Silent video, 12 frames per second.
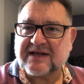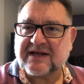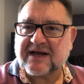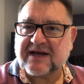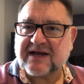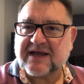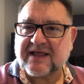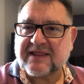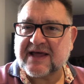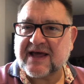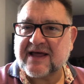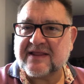I get
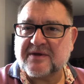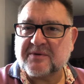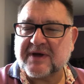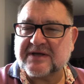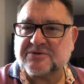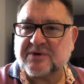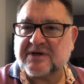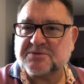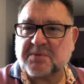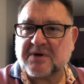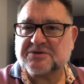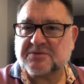that out of the way as quick as
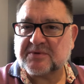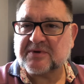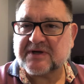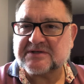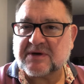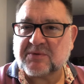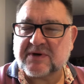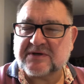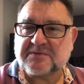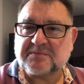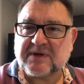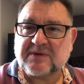possible because I want
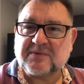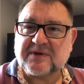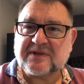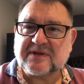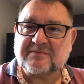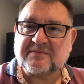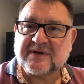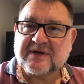to be with them.